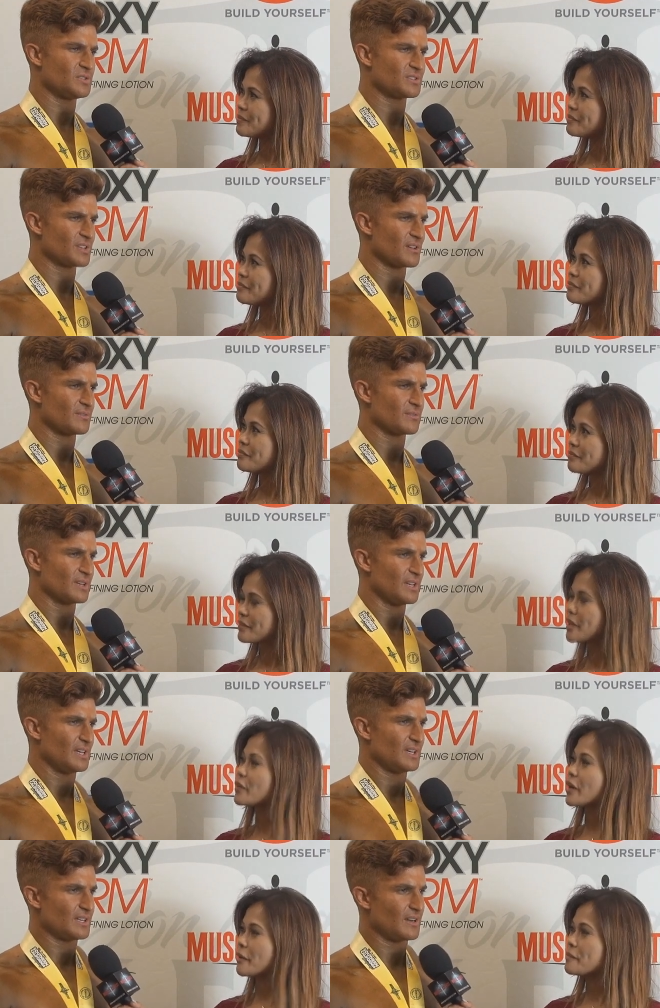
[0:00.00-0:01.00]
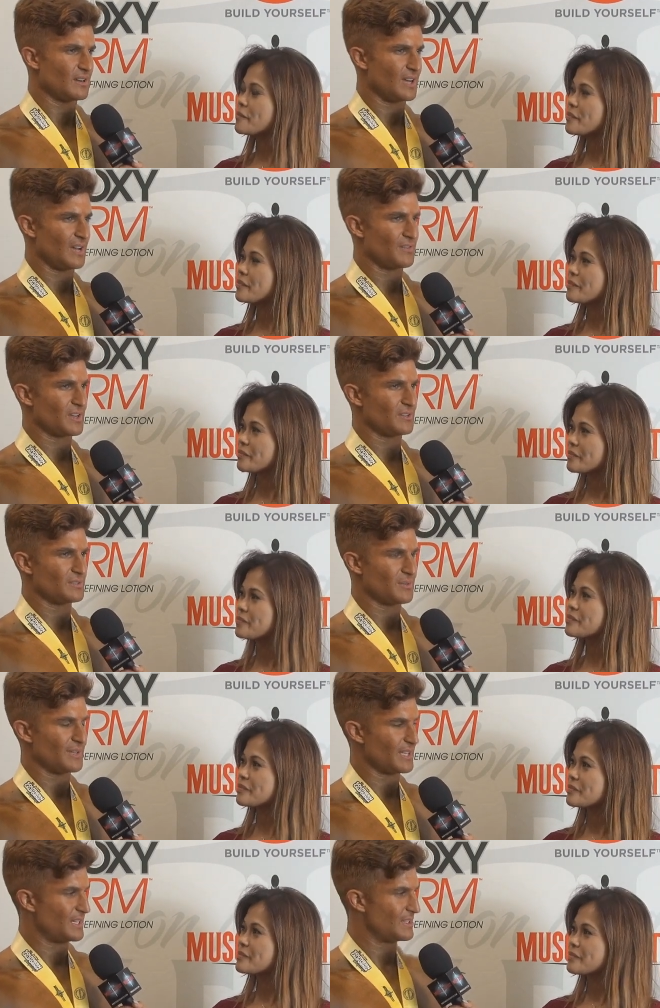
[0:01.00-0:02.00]
Speaker 1: two years ago, okay. year and a half ago,
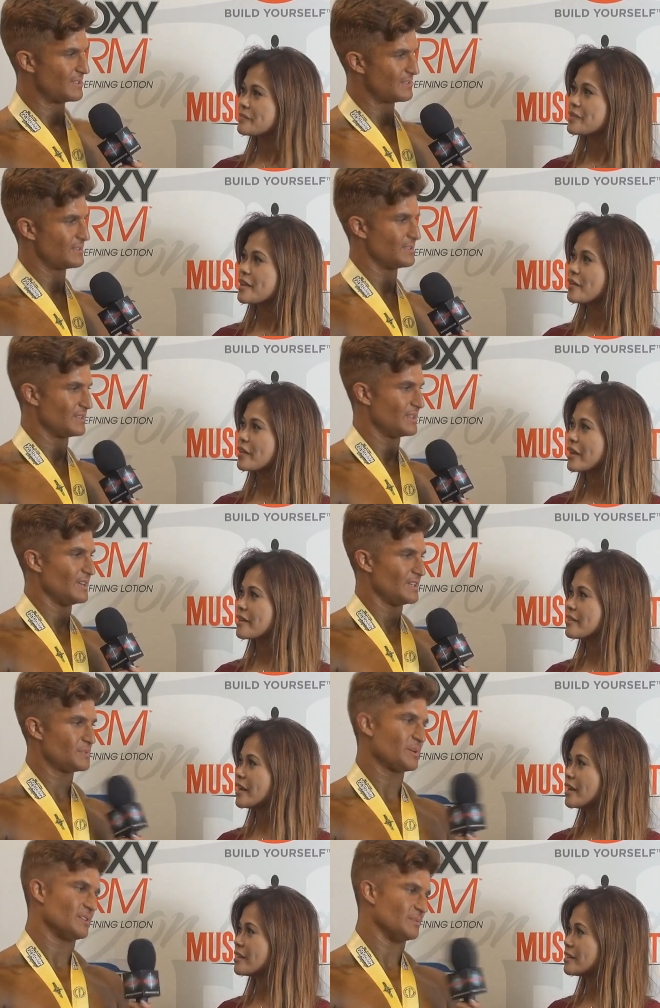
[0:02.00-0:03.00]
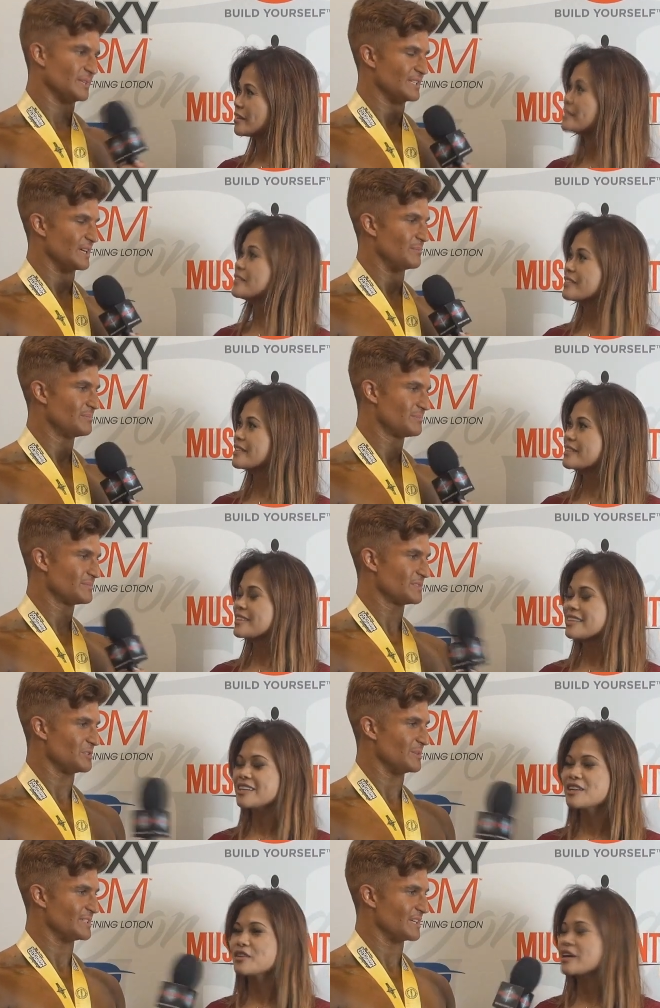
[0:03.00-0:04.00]
something like that. Okay. It's been a little bit of time.
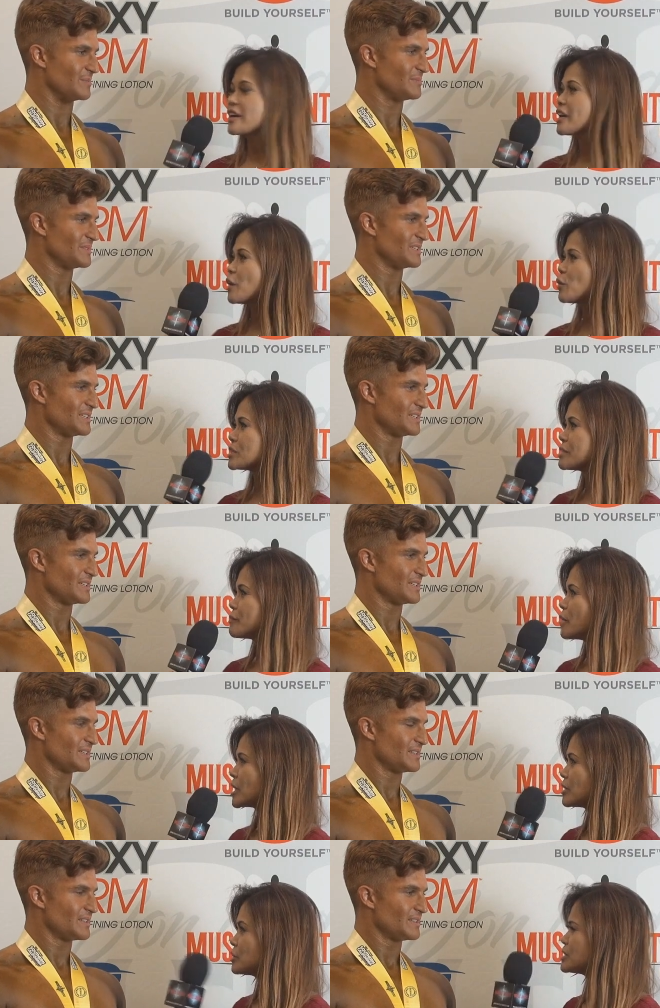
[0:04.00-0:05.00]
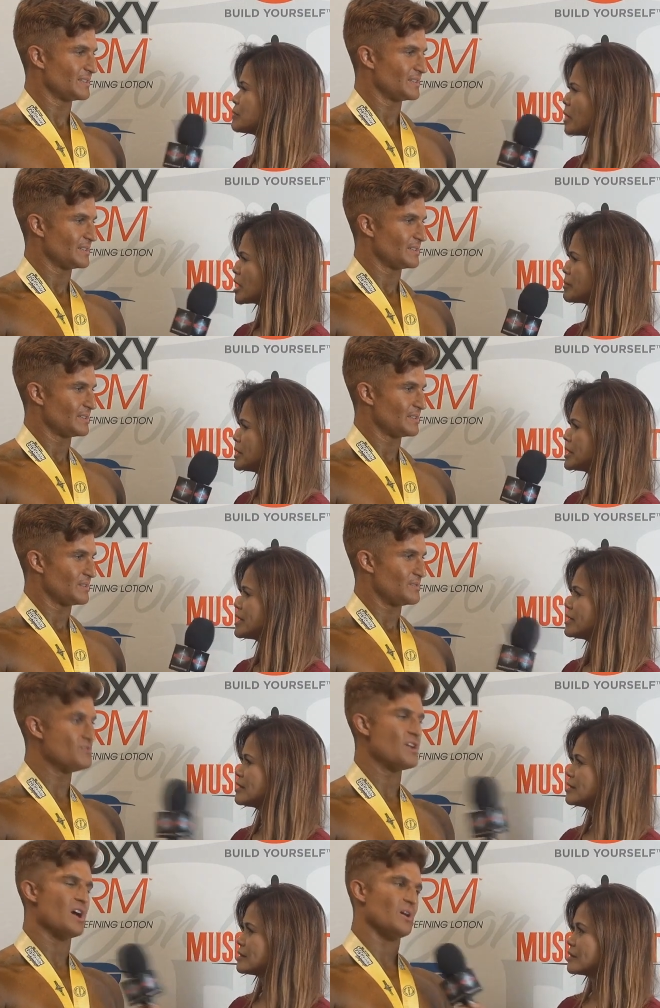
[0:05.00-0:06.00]
Speaker 2: Okay, and was it, but you said
Speaker 1: bodybuilding?
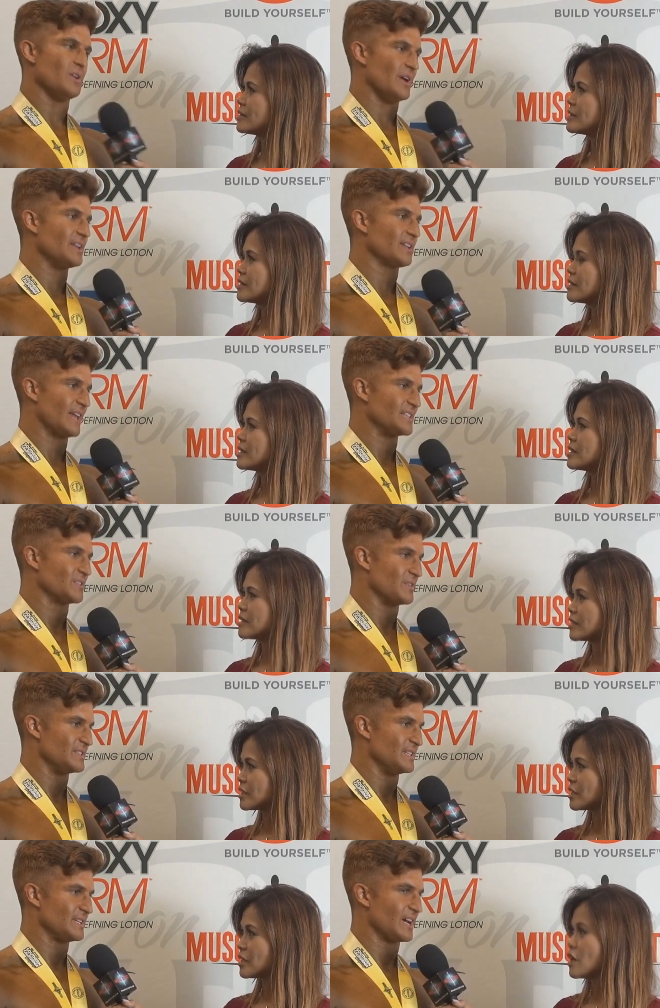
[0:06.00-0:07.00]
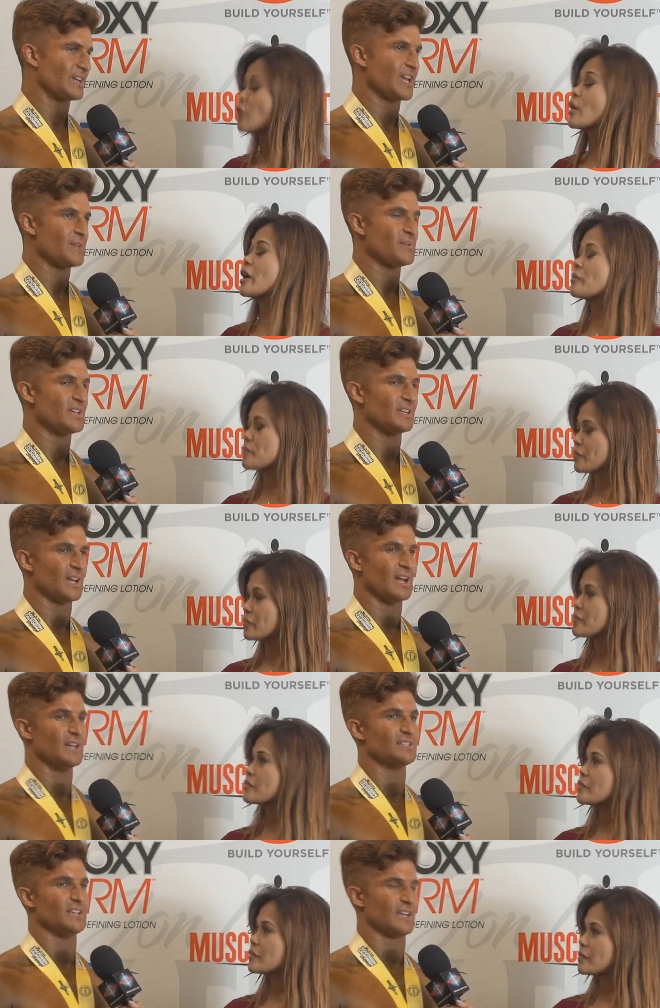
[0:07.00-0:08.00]
No, no, I did classic physique. I came in
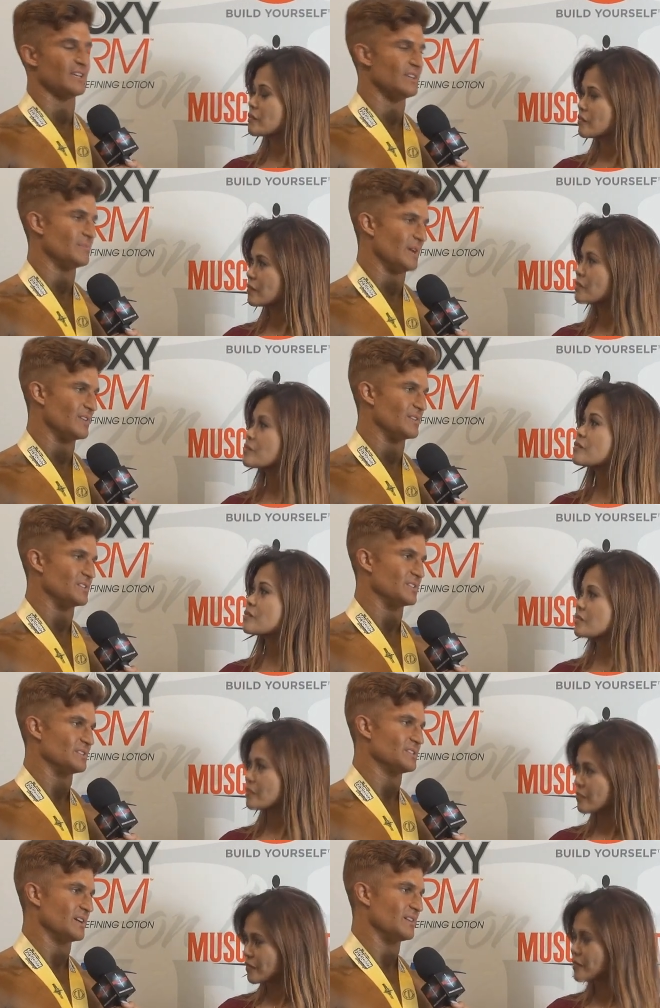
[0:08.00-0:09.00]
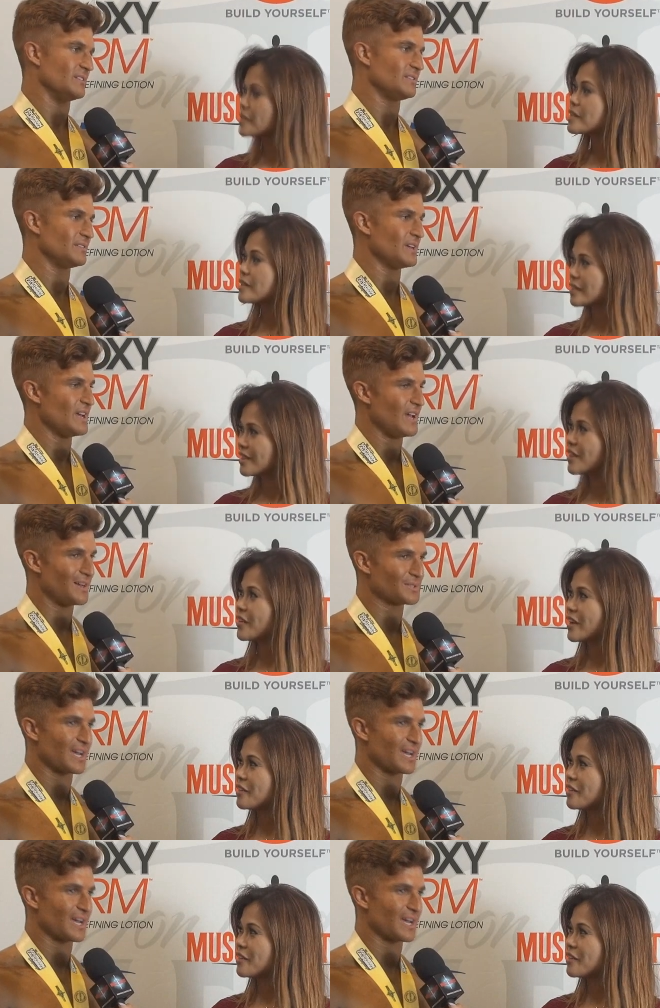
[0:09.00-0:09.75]
uh, second in my division, so I